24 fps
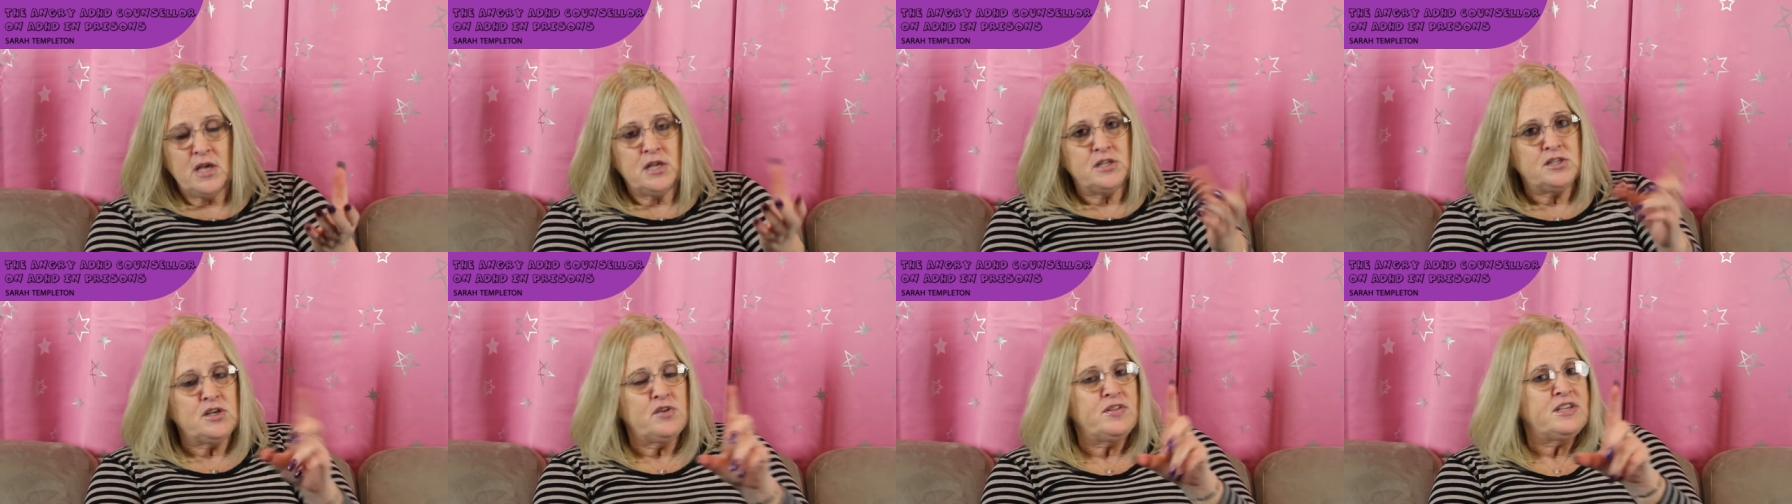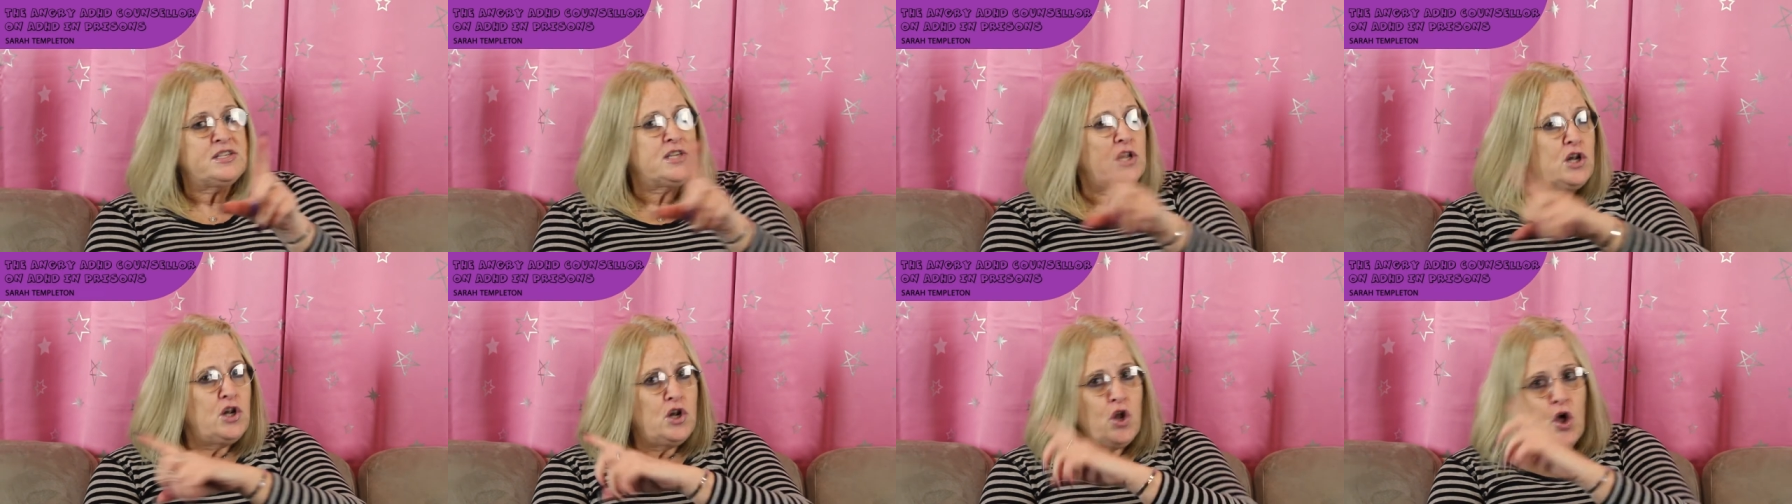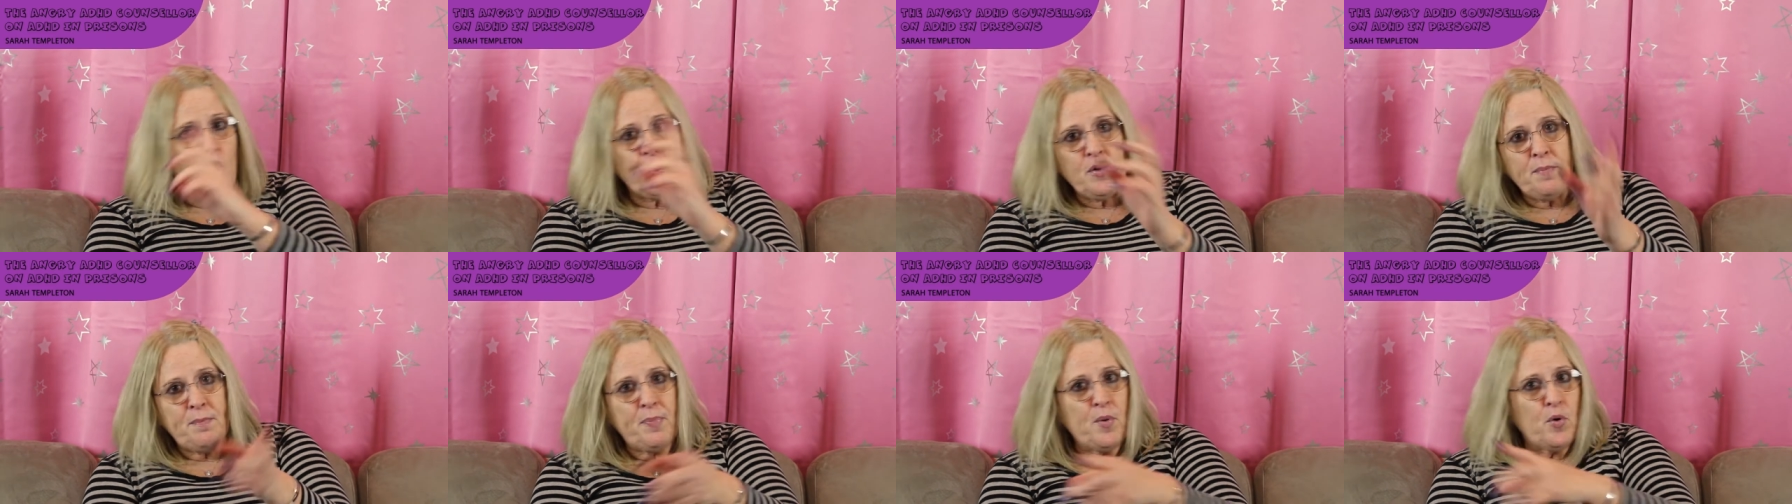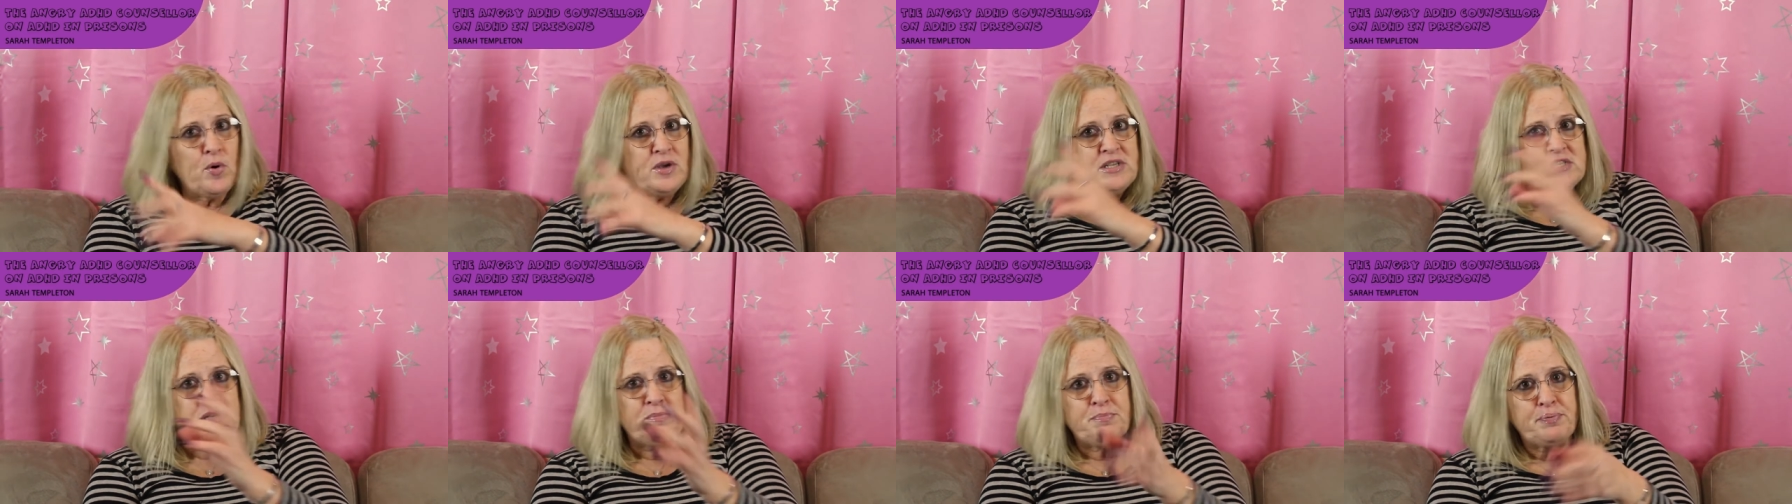So there's a lot of
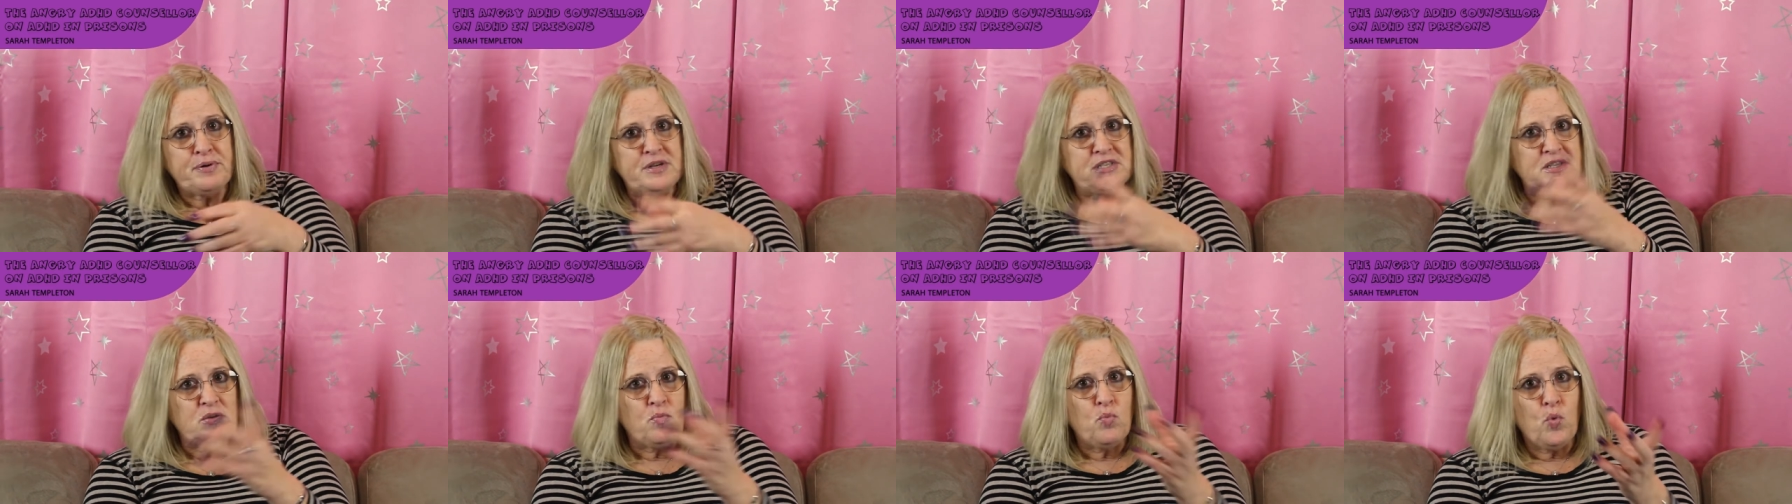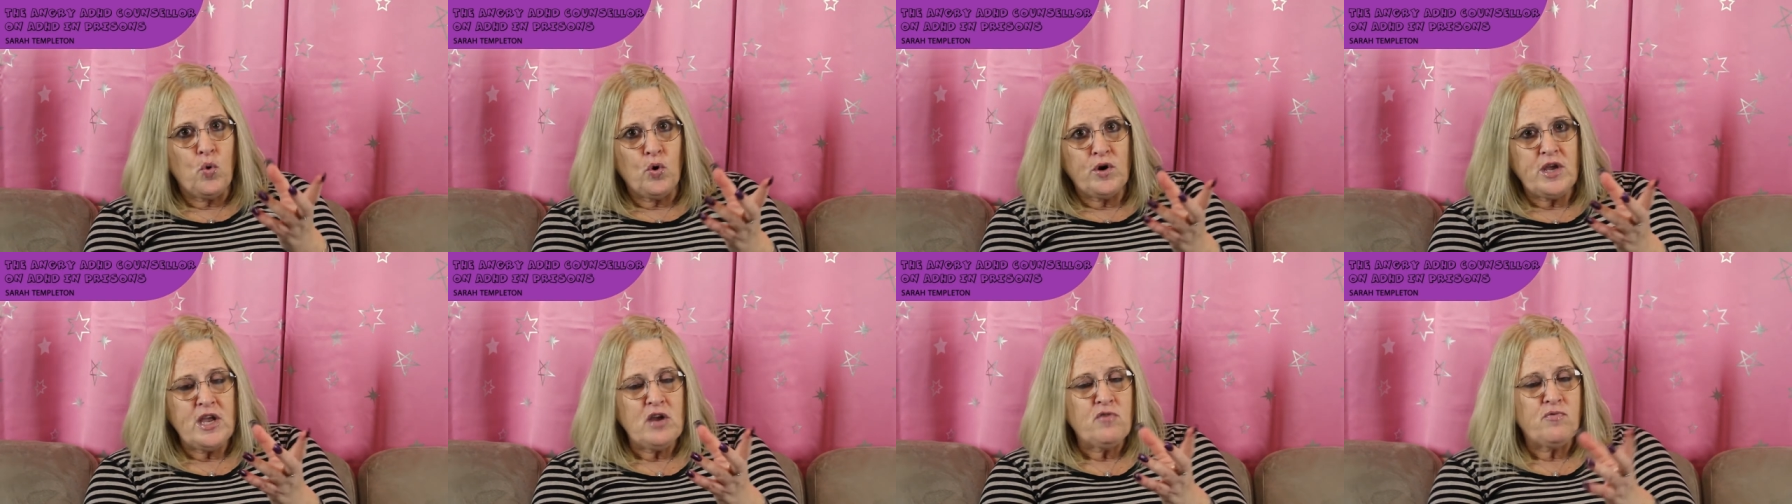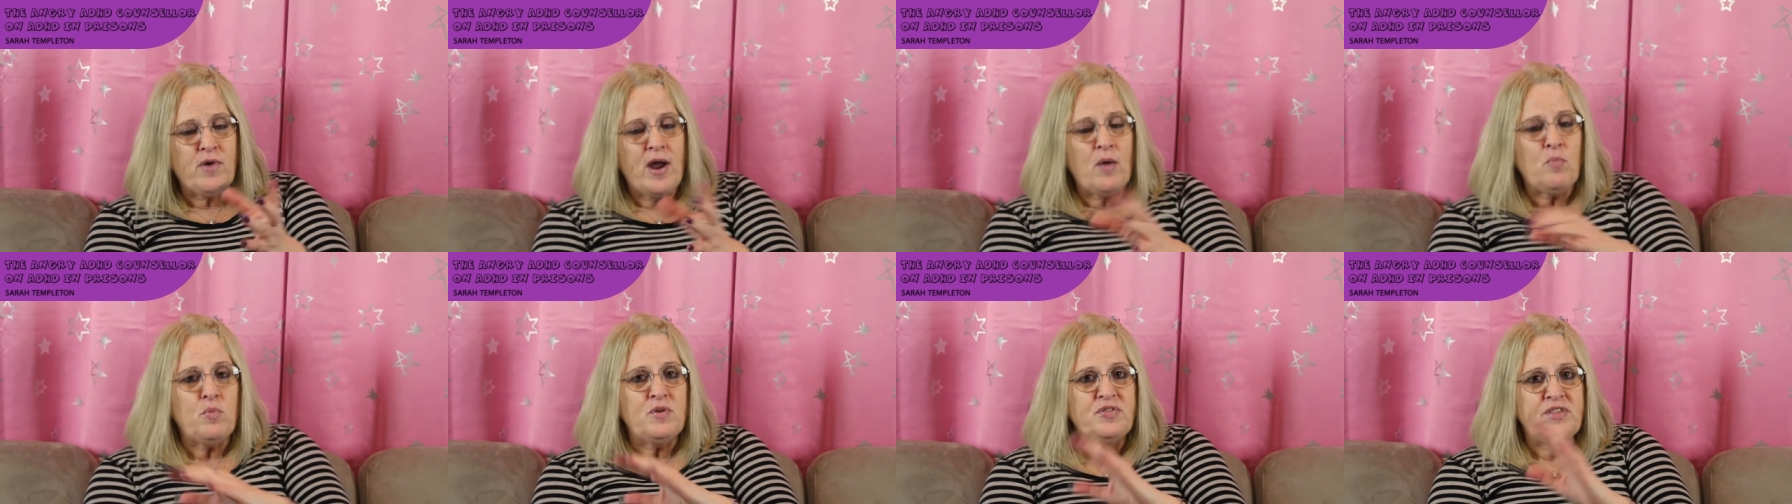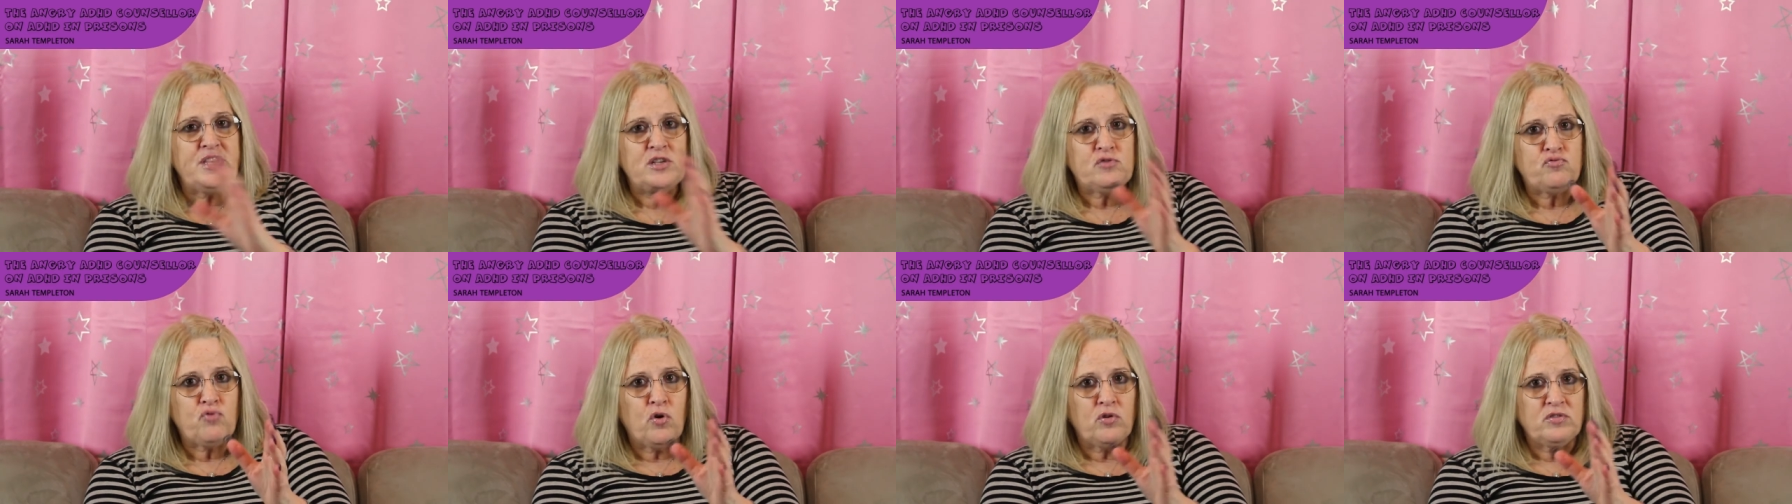boys in prison walking around with
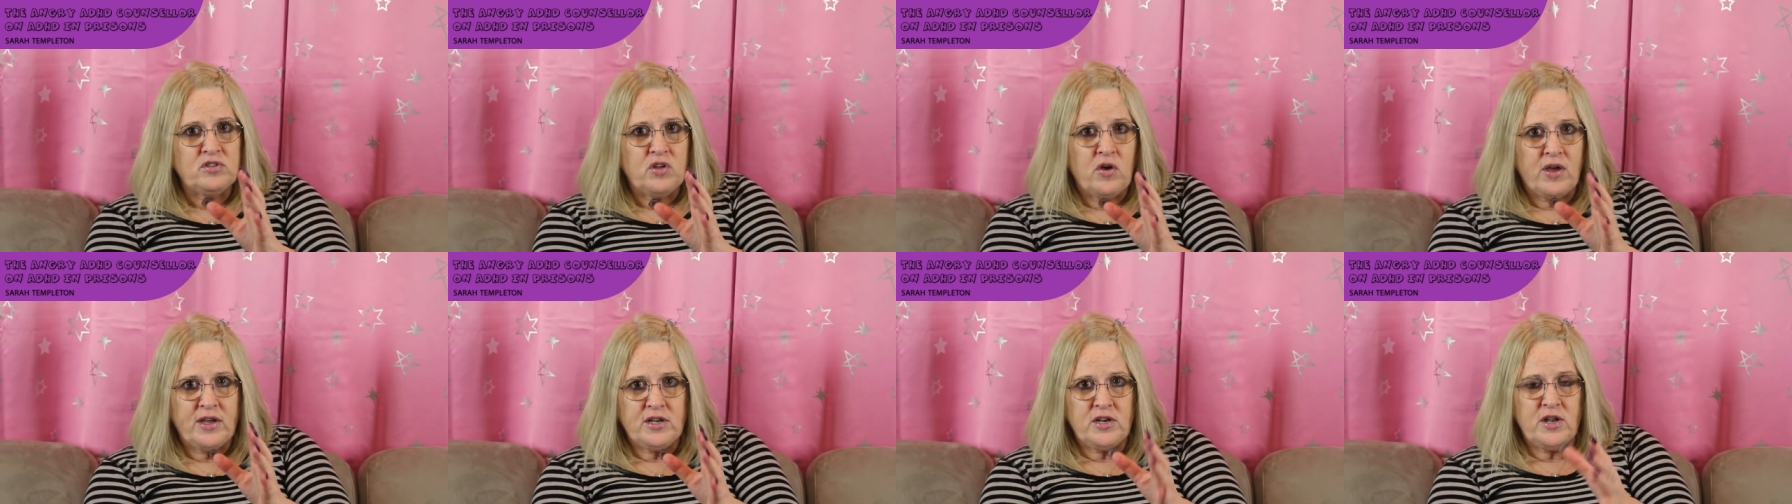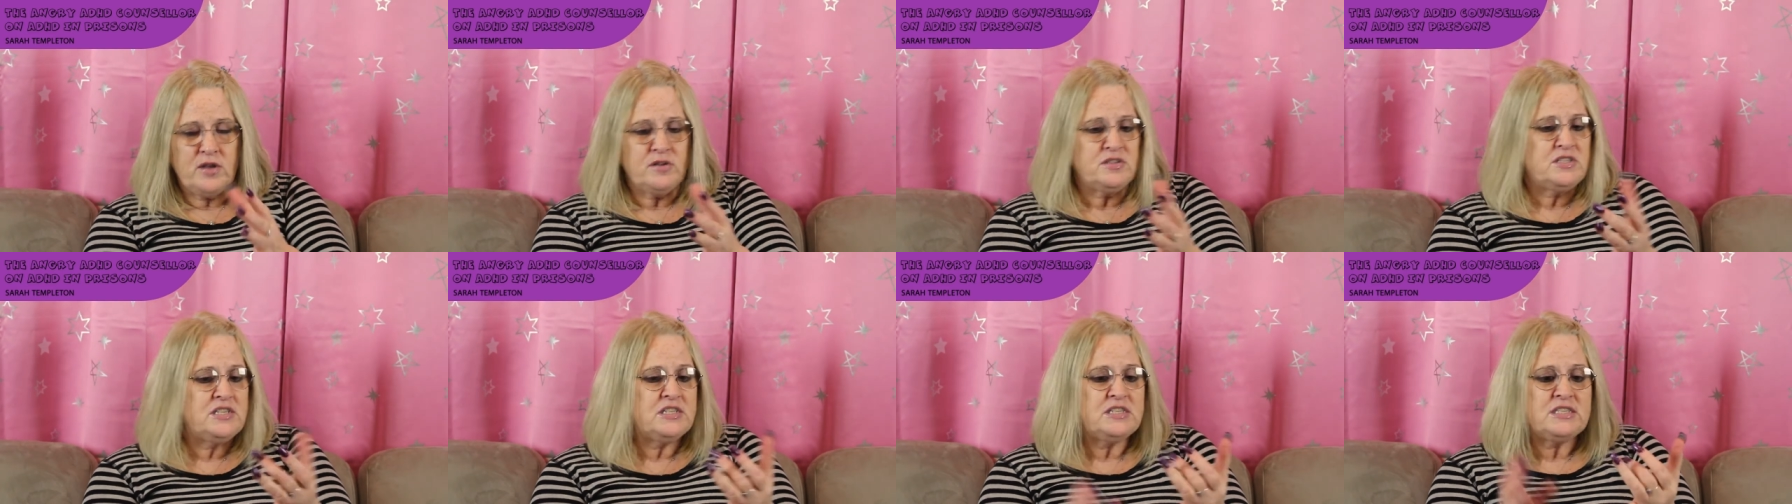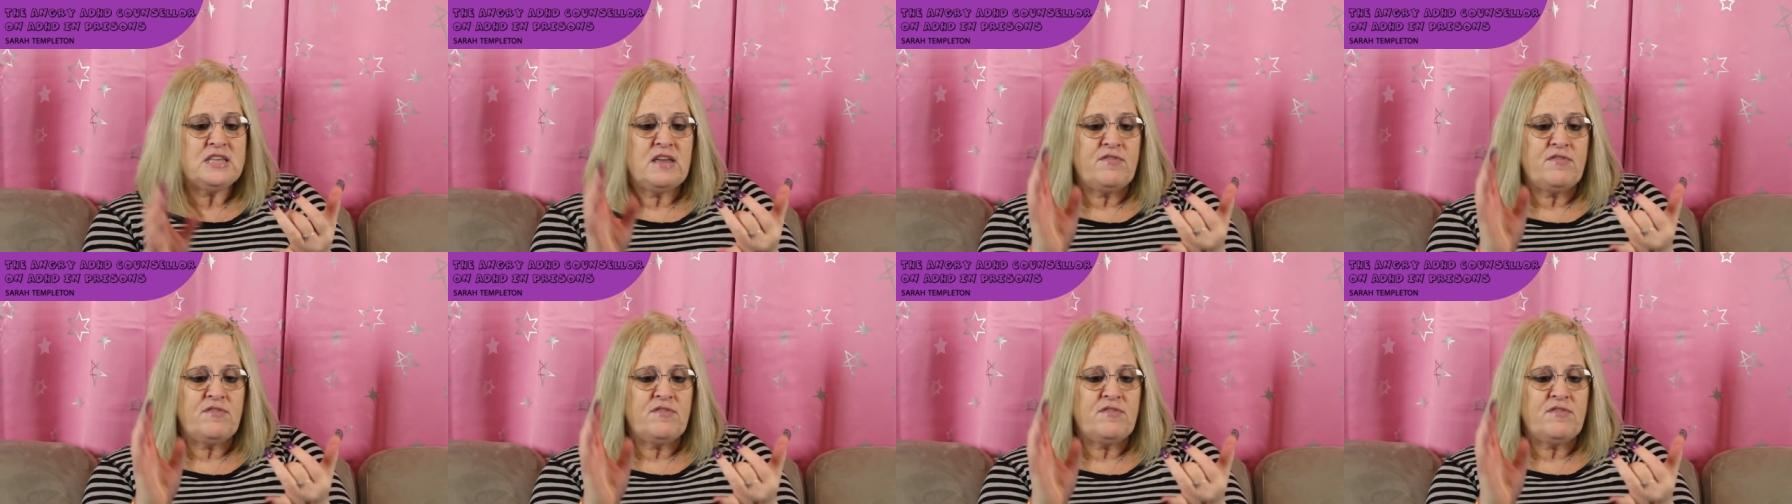these wrong diagnoses.